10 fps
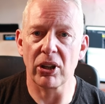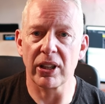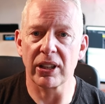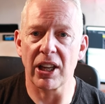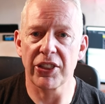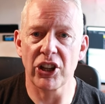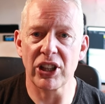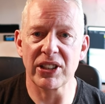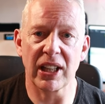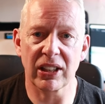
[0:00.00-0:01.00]
by a
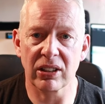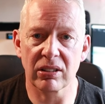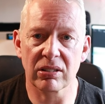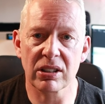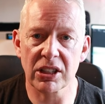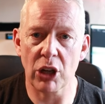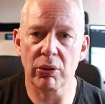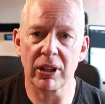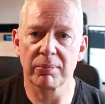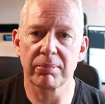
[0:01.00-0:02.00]
30 second
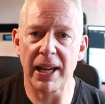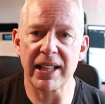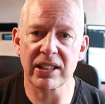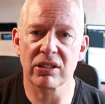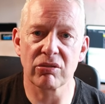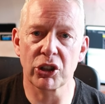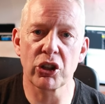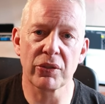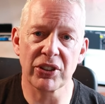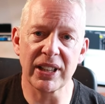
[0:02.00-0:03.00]
slower paced
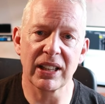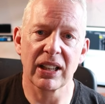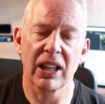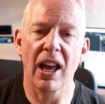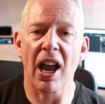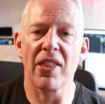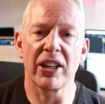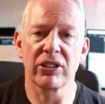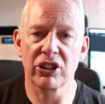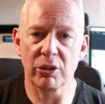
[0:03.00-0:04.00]
recovery, and
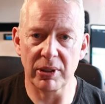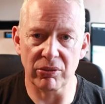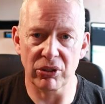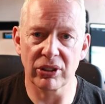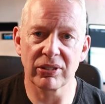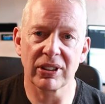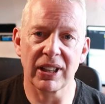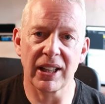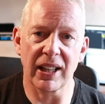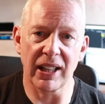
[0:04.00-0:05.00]
then two minute run,
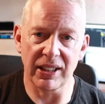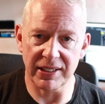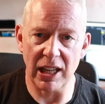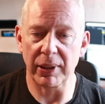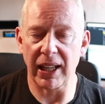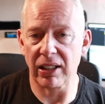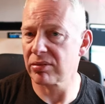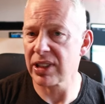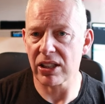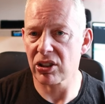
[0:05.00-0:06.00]
and the same
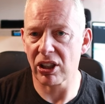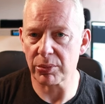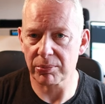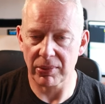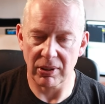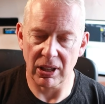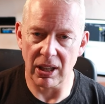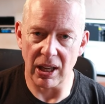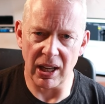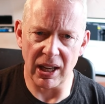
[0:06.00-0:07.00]
again 10 times.
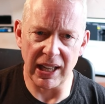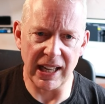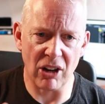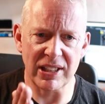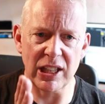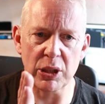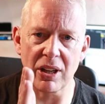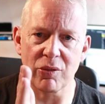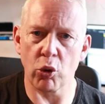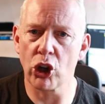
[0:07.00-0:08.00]
Uh, it only seemed
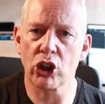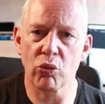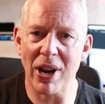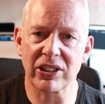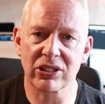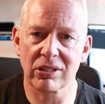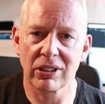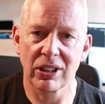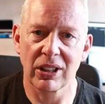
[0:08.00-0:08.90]
to have work or rest,